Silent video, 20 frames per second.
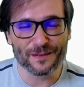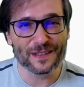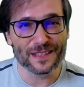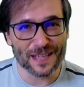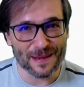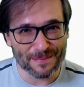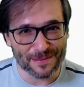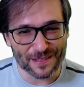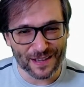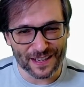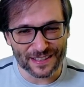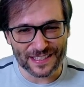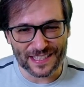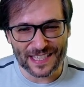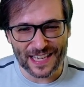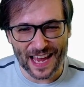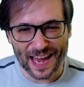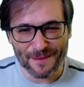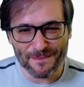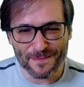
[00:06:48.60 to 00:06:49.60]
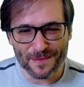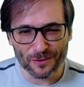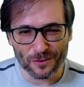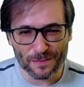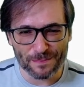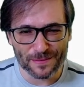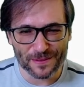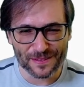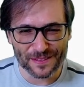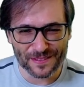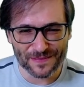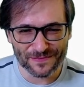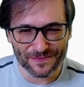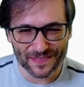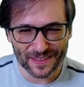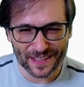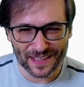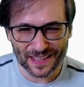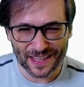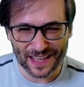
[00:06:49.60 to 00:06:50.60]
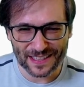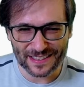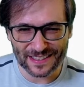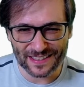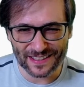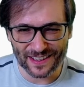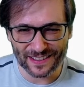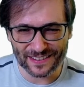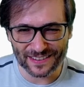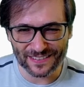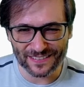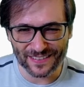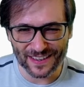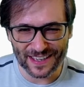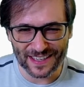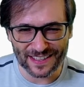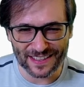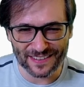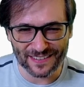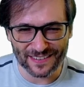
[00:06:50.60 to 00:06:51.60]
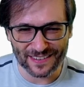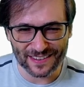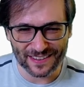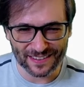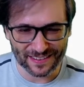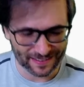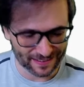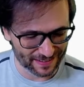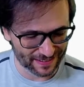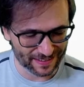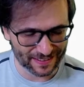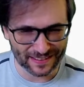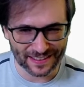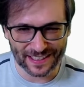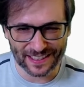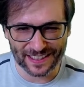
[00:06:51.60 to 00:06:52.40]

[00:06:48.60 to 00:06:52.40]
Tip dot T M. Whoops, that's not the right click.